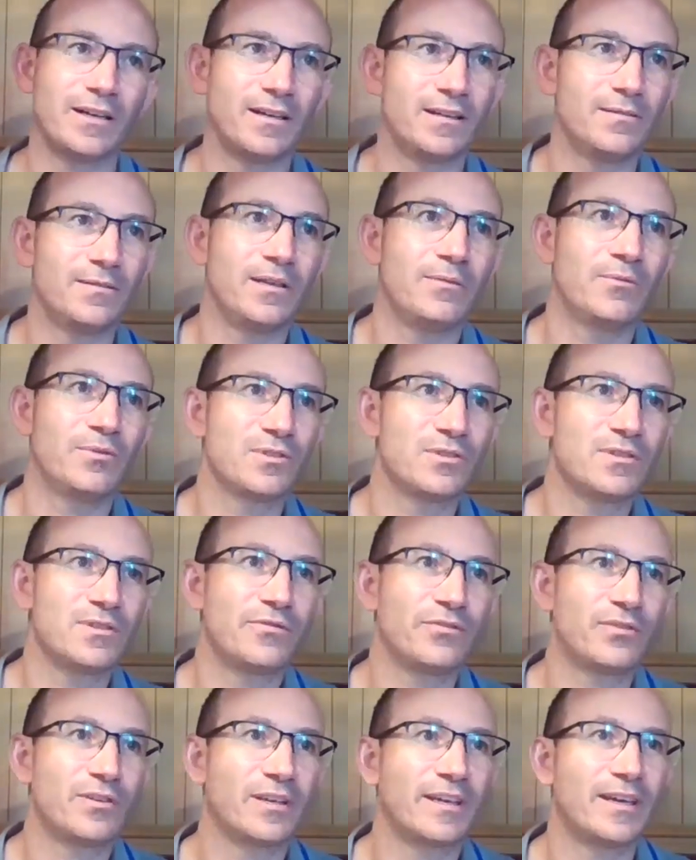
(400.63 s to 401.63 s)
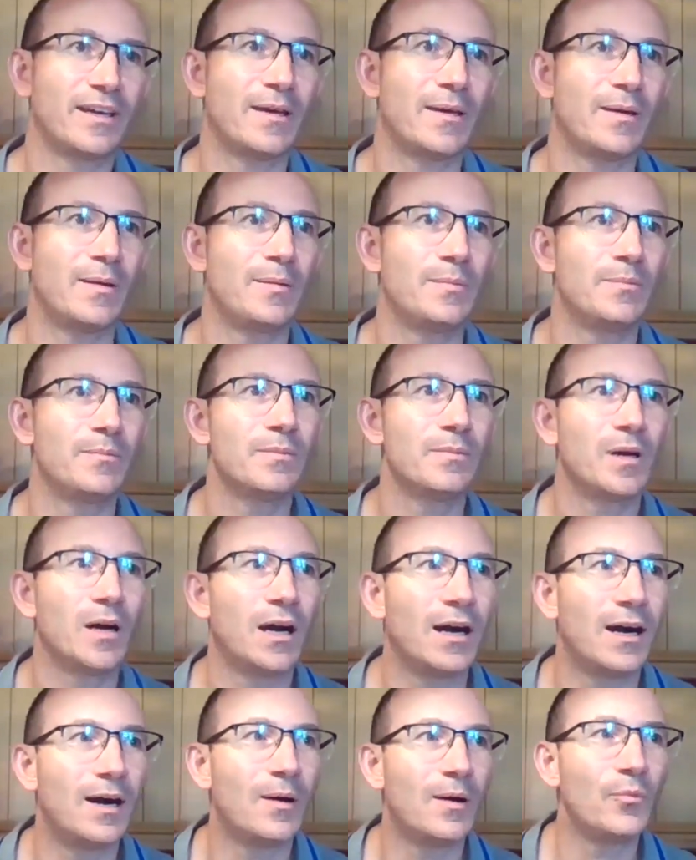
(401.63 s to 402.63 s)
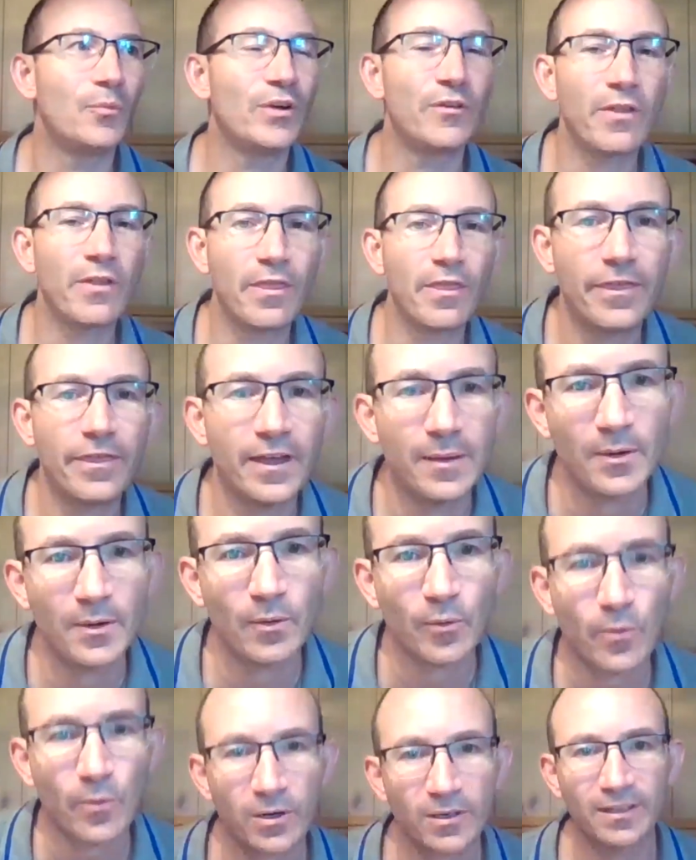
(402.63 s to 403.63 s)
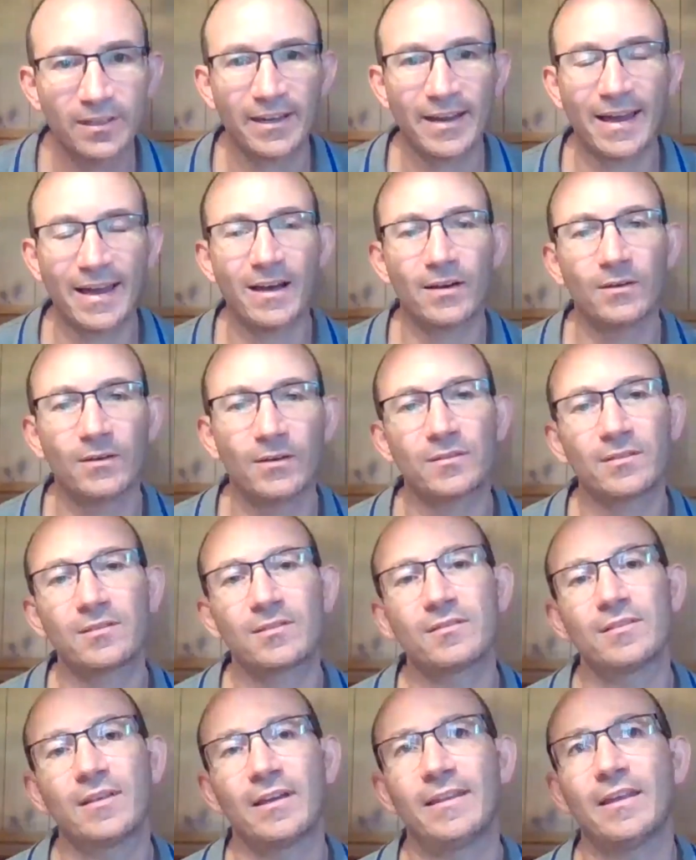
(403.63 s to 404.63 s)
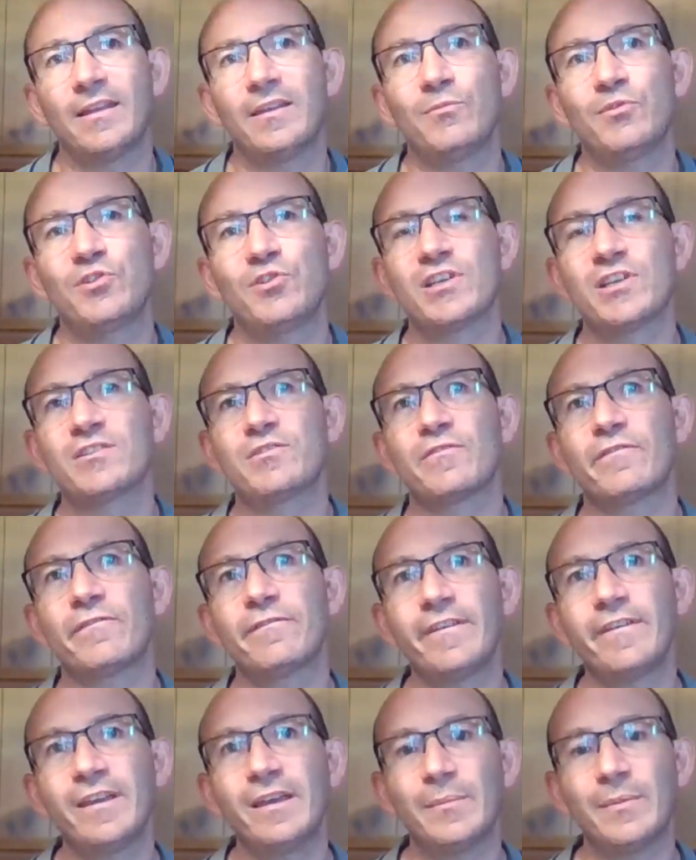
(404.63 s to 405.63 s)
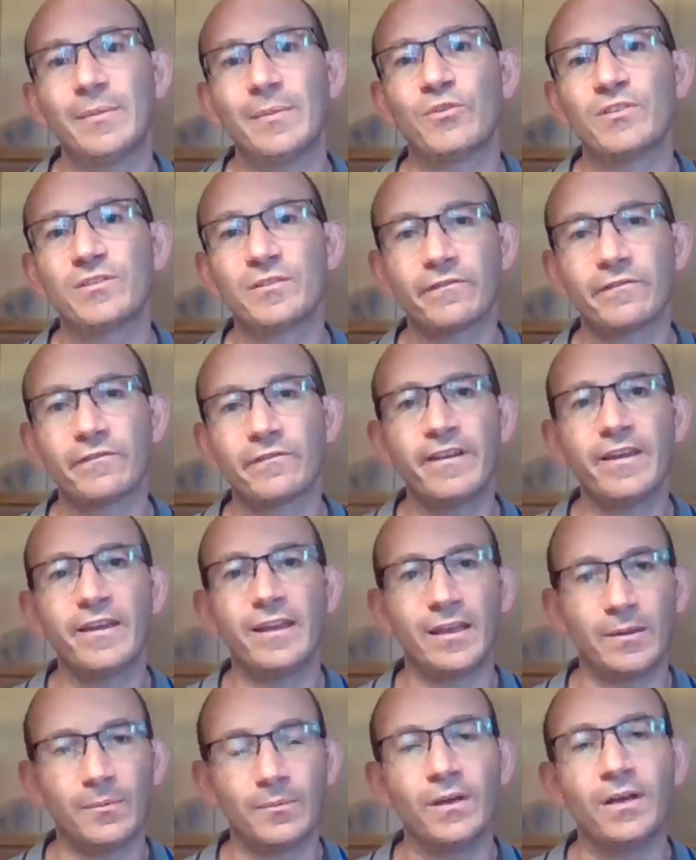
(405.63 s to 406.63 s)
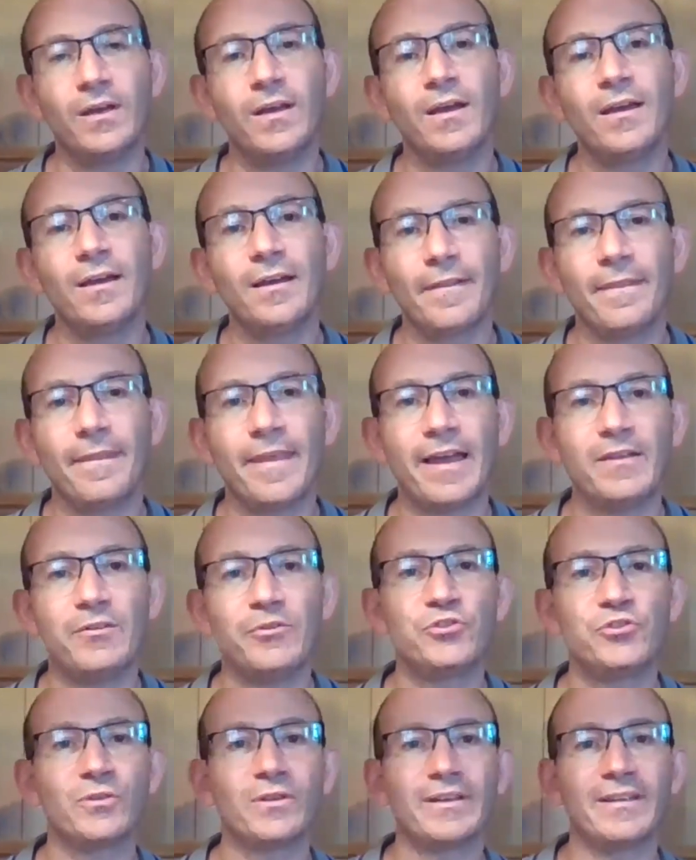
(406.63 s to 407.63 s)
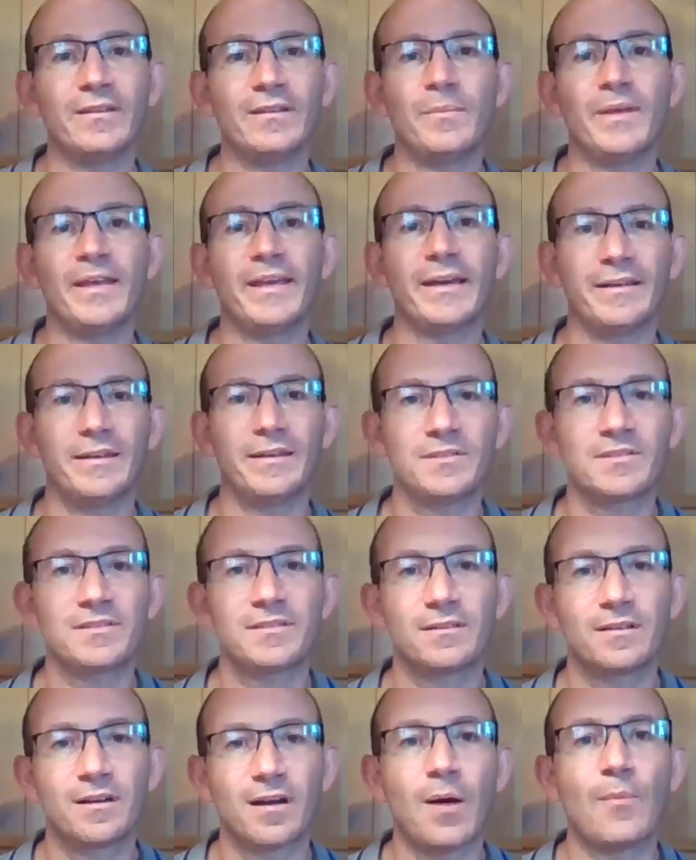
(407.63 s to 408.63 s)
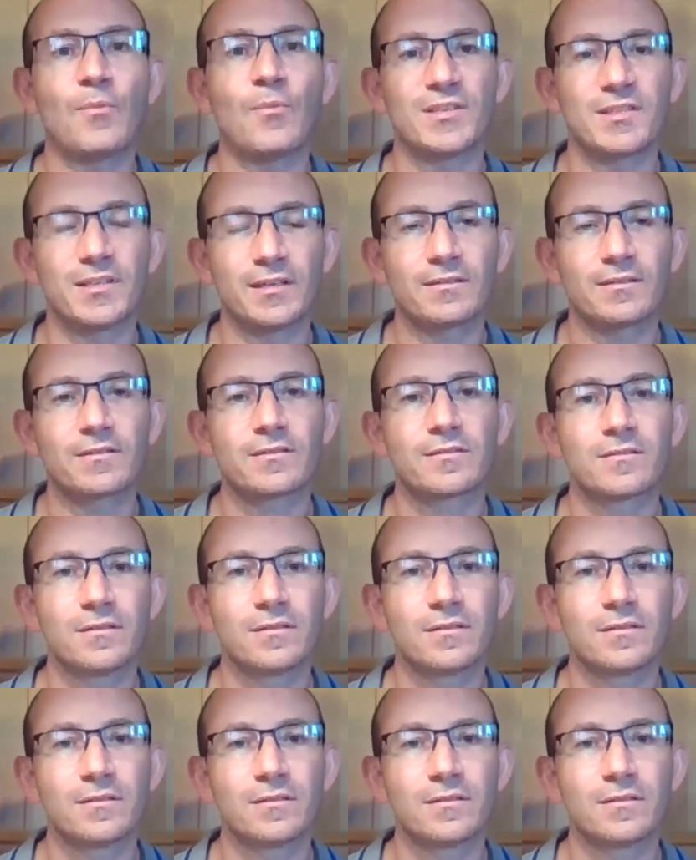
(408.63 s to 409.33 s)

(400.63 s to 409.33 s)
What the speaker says: It was a different game. We have a theme and we worked it out, and then we had the theme, and with the theme, then usually the mechanics come with it.